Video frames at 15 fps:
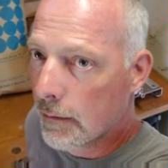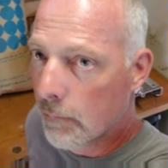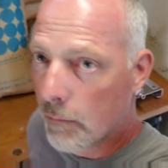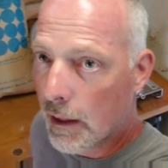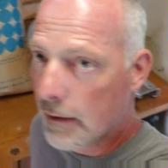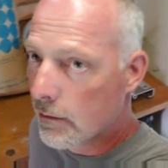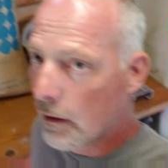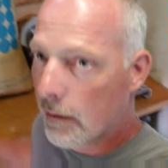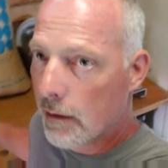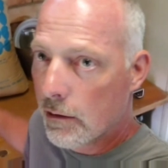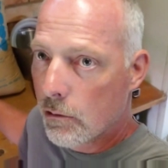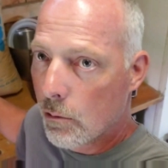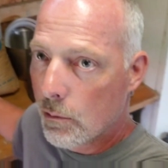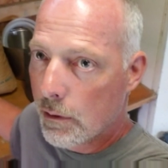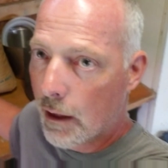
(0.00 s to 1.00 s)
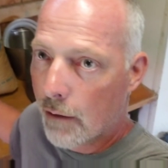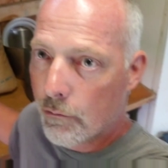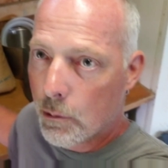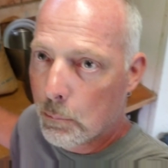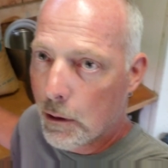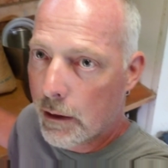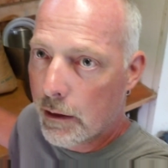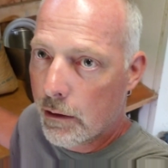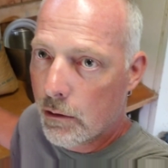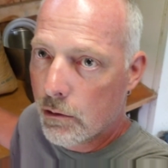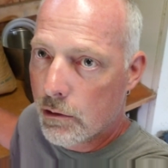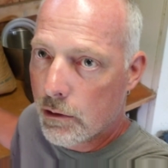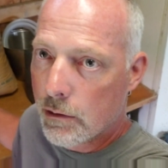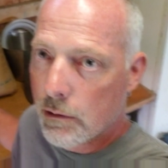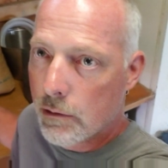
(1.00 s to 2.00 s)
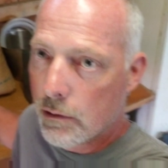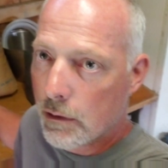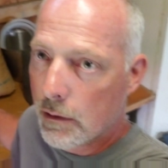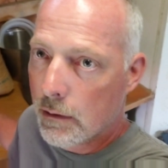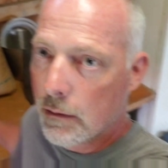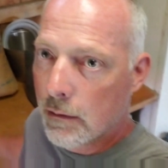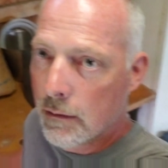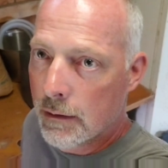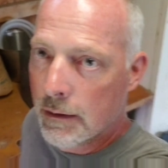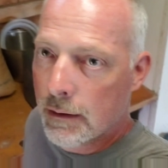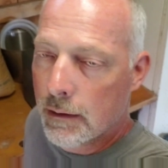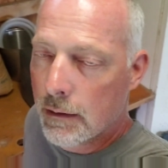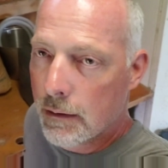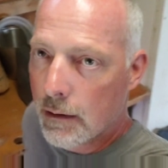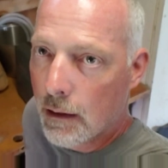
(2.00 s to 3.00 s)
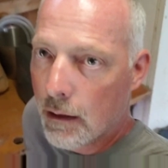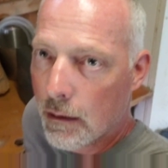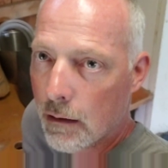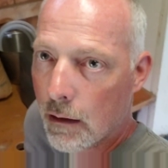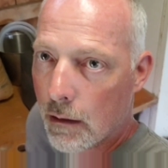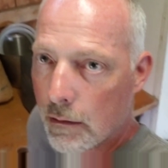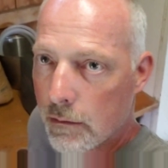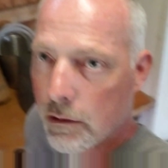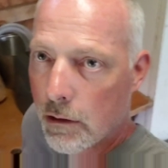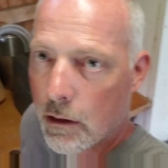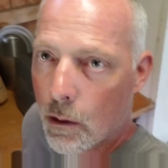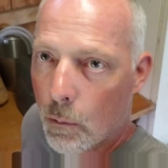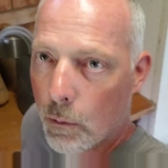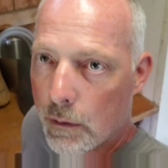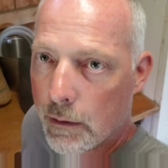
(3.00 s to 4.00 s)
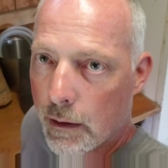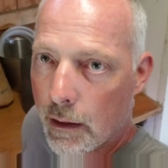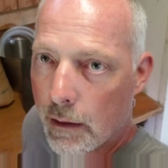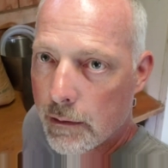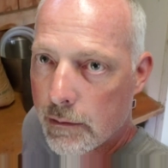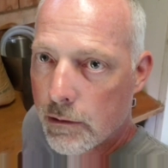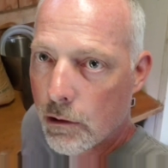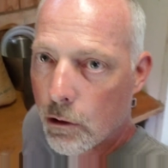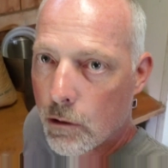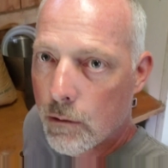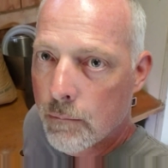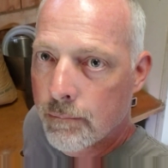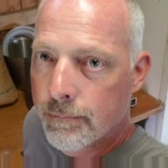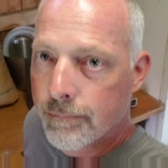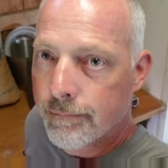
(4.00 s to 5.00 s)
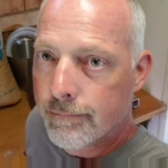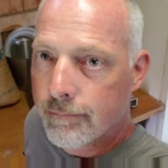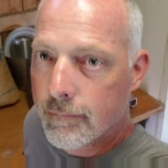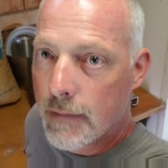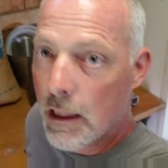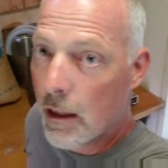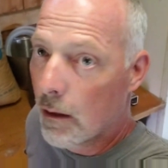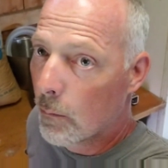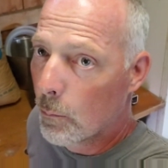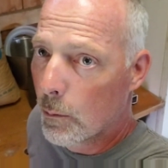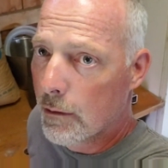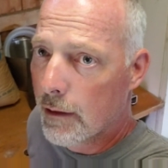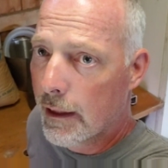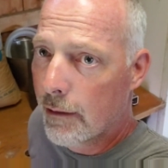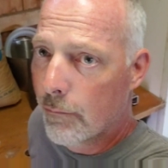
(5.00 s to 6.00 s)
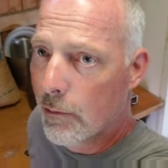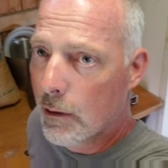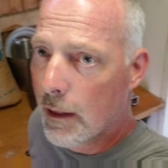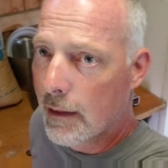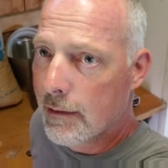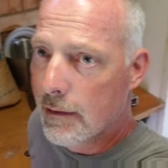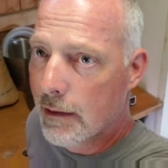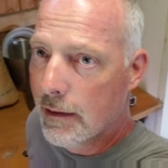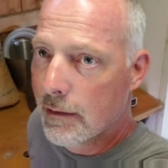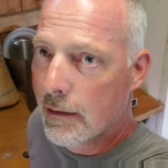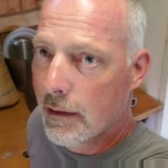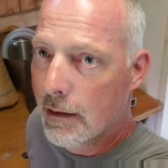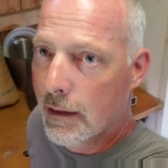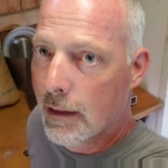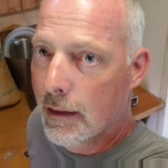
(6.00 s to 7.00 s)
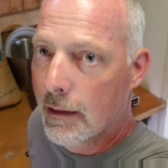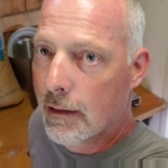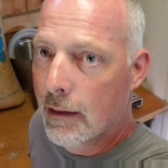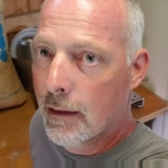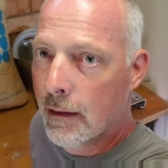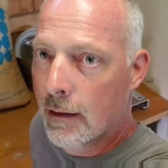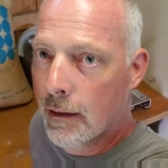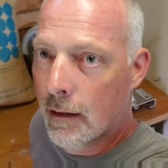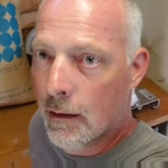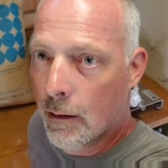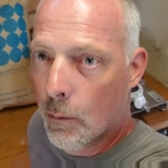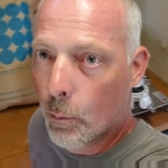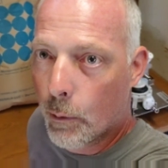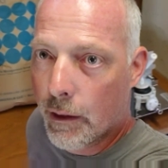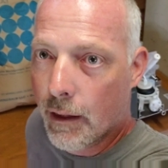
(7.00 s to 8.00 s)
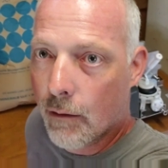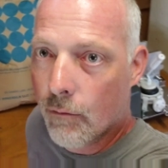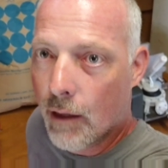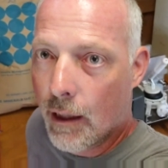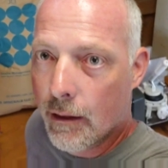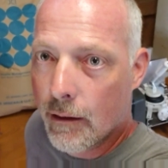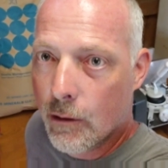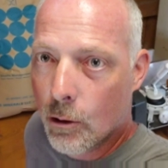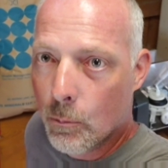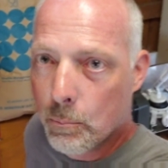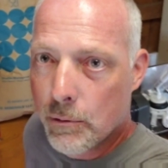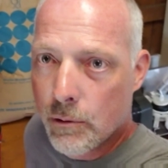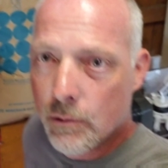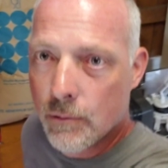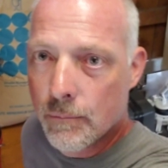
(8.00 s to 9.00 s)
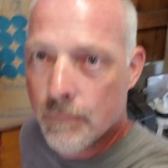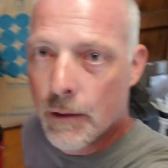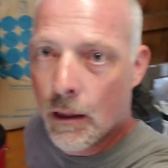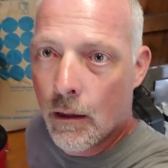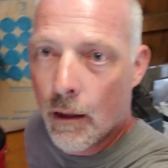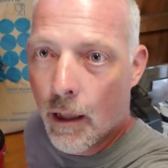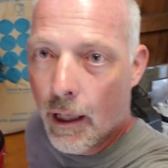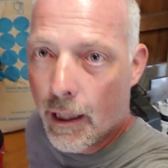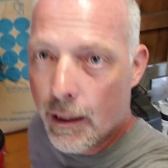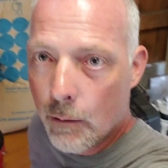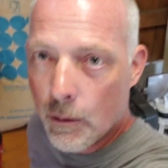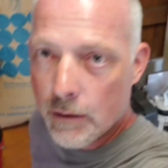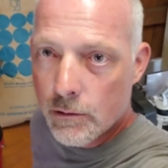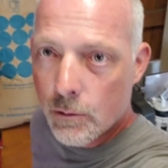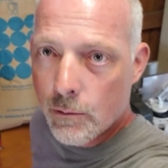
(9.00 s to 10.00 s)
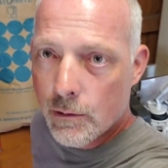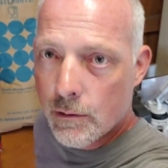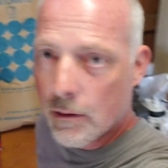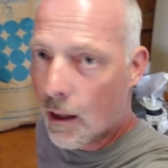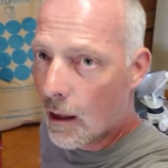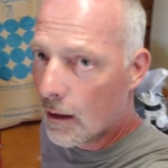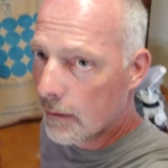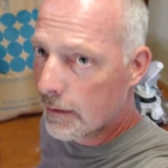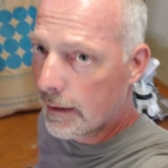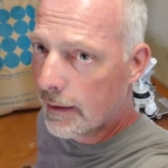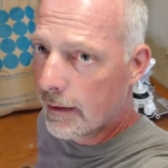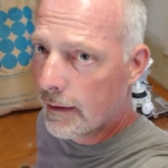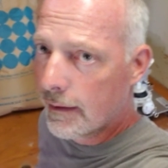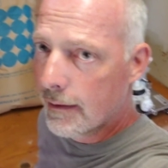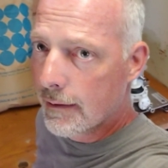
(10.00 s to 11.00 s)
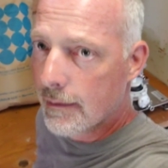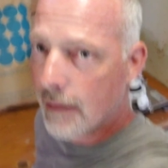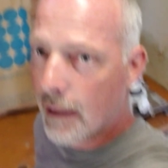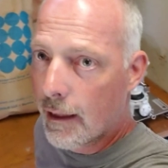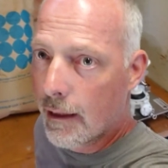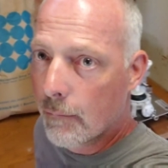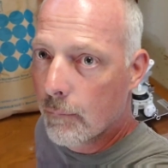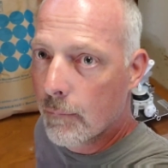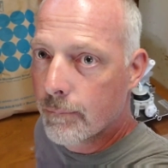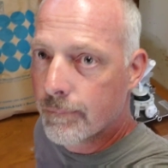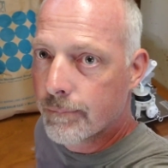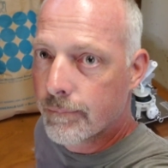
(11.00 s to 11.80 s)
And they said this was what everybody uses, and to go with that. So, you know, we're ready for next season, and we have high hopes. Anyway, so is all DE the same?